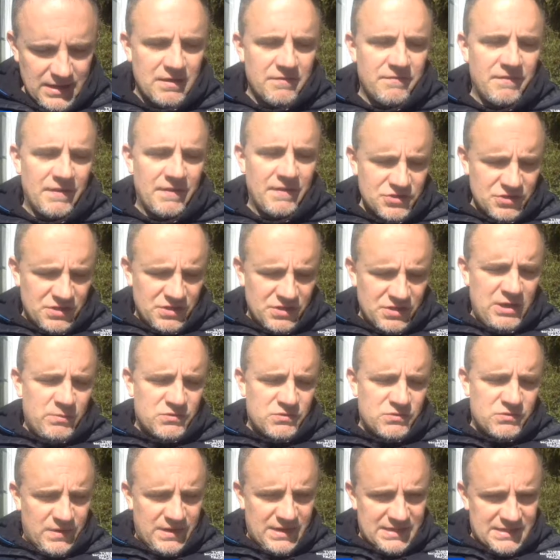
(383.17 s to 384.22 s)
Eventually, he
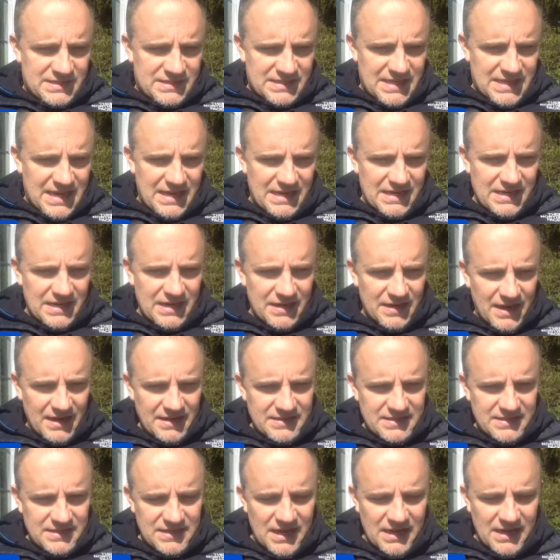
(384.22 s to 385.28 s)
was reinstated in
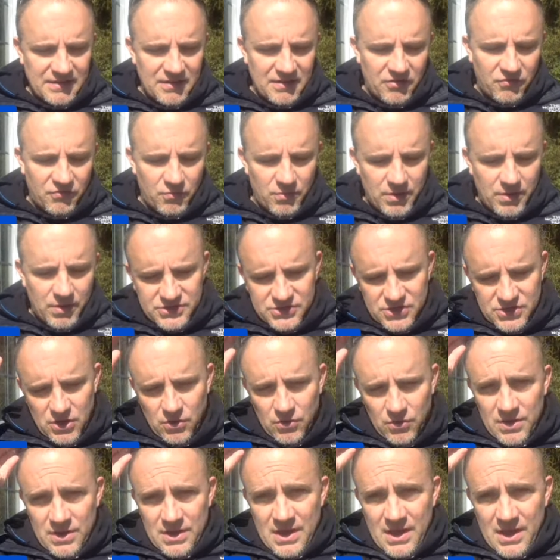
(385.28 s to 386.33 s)
1993.
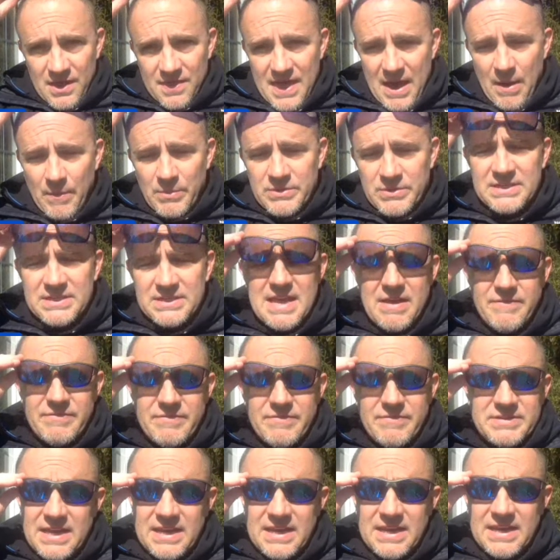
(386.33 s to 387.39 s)
So that was a
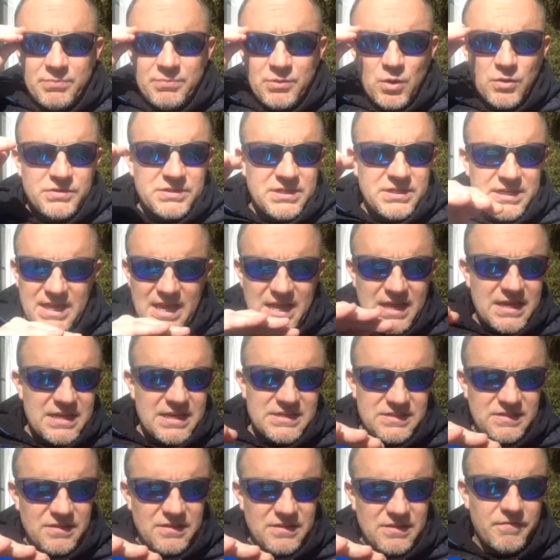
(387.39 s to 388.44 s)
devastating blow to the
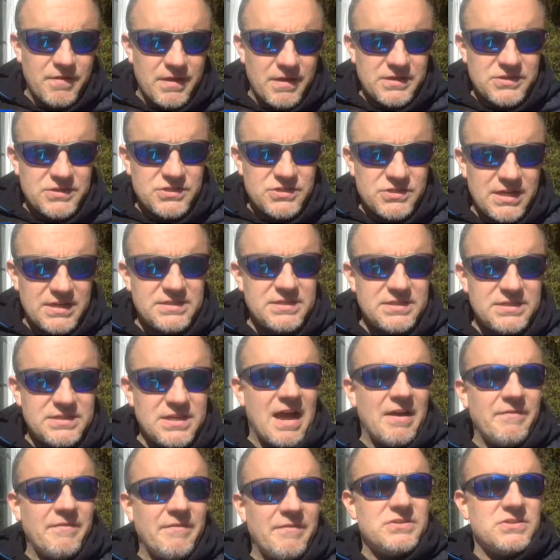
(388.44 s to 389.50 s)
Yankees and their franchise,
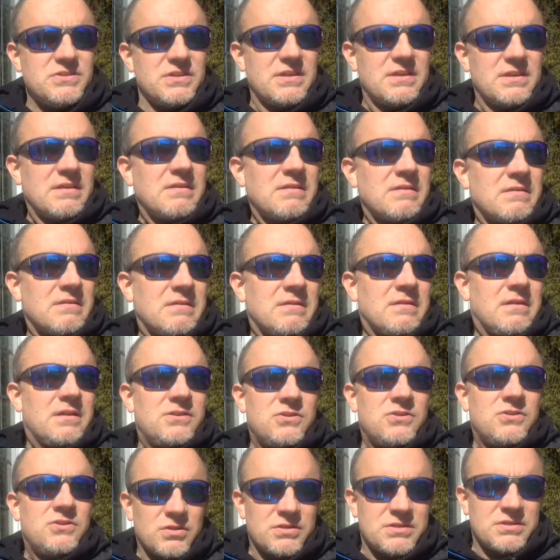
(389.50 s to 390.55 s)
obviously. A
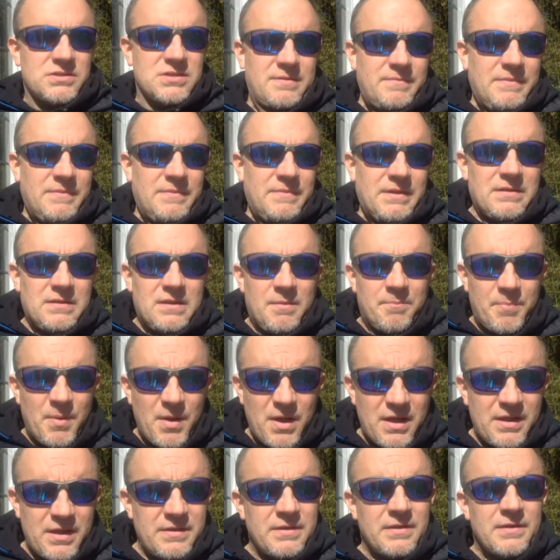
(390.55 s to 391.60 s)
dark time.
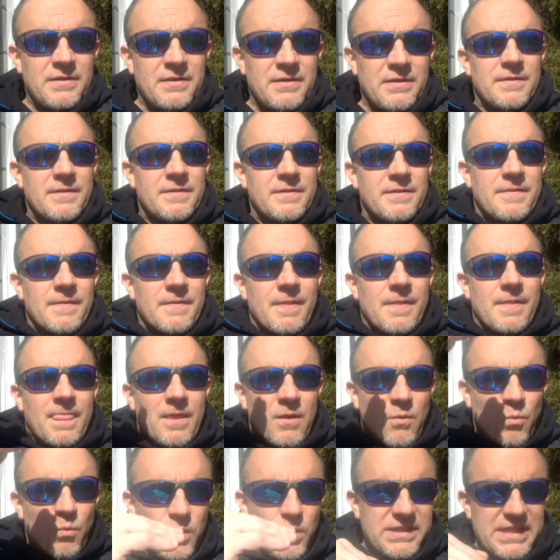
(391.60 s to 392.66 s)
But
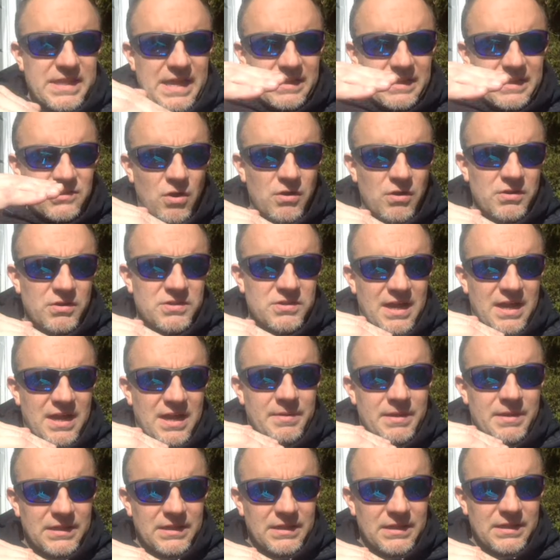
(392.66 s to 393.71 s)
with that dark
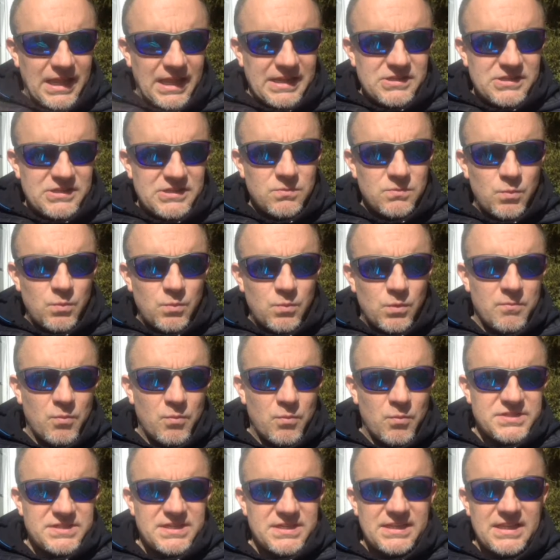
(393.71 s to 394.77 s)
time led to one of the
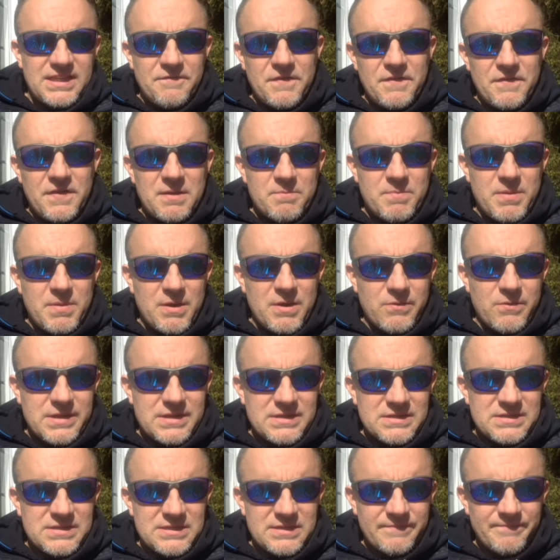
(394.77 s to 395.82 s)
more significant
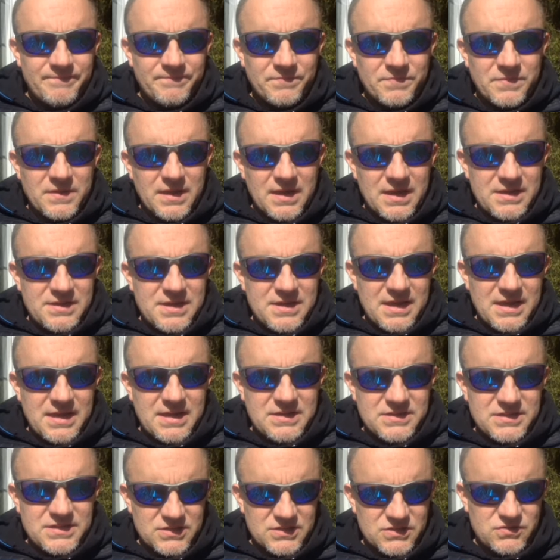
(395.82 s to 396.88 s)
periods in
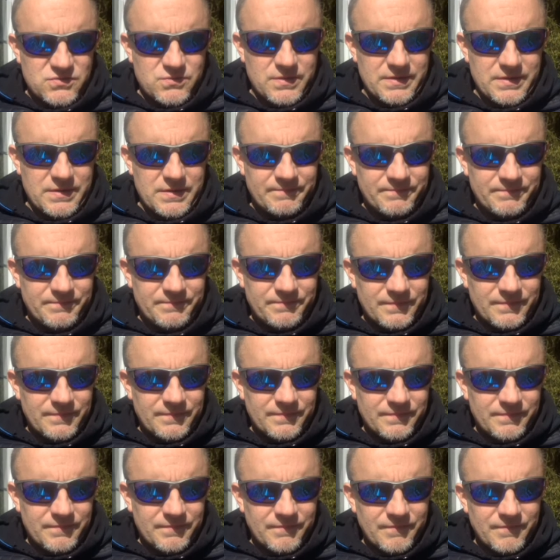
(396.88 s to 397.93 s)
Yankees history.
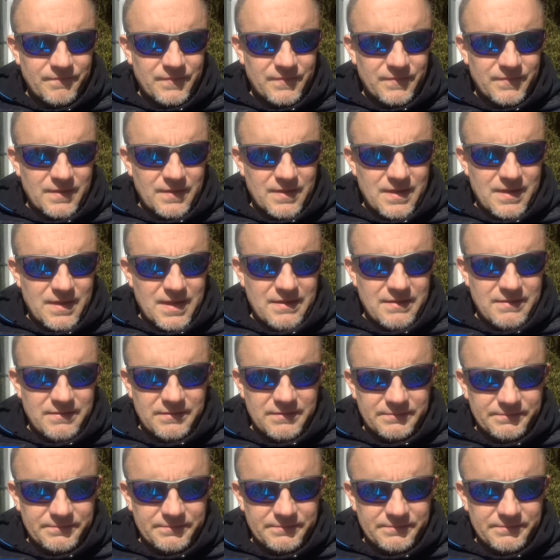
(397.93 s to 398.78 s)
Okay?